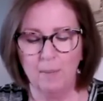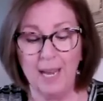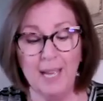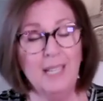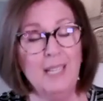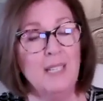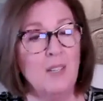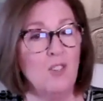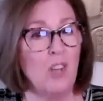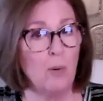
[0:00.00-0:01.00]
And it is
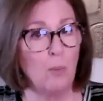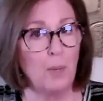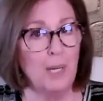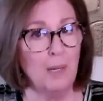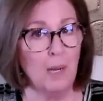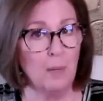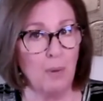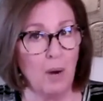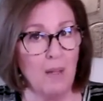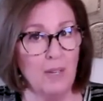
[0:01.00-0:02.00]
a general reading, not a
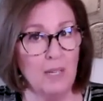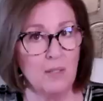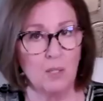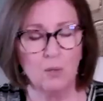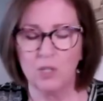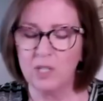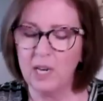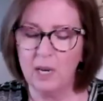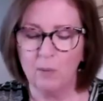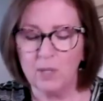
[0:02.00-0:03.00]
private, so just
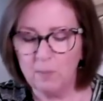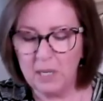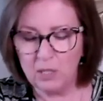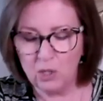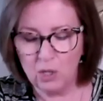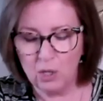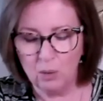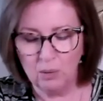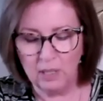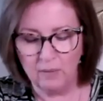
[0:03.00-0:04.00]
take what speaks to you,
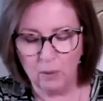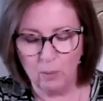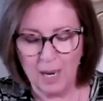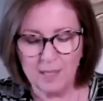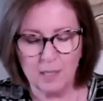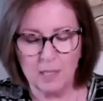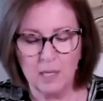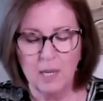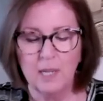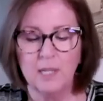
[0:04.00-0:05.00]
leave the rest.
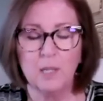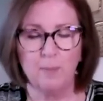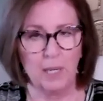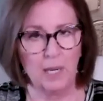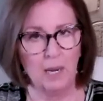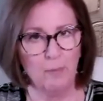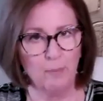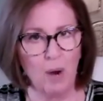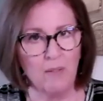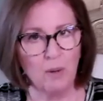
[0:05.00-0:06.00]
Speaking of
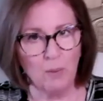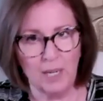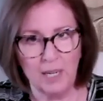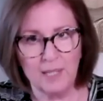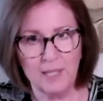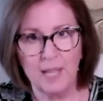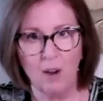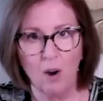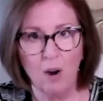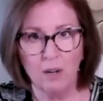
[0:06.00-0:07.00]
private readings, they
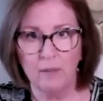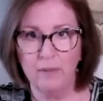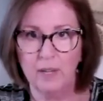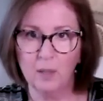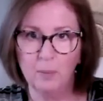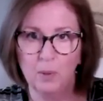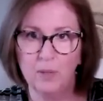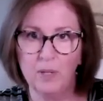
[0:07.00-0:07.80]
are available.